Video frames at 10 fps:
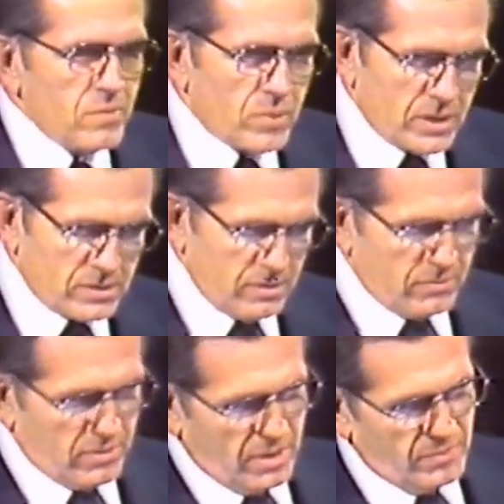
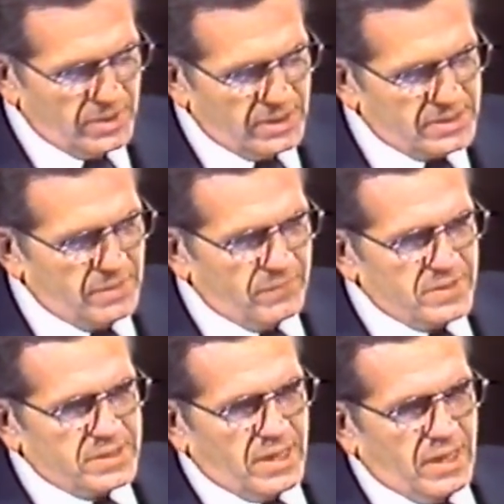President Romney has
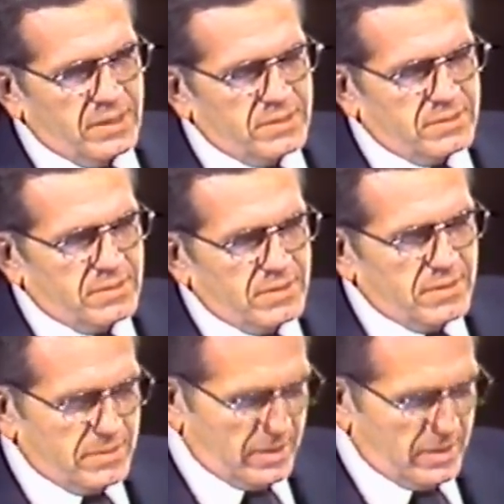emphasized to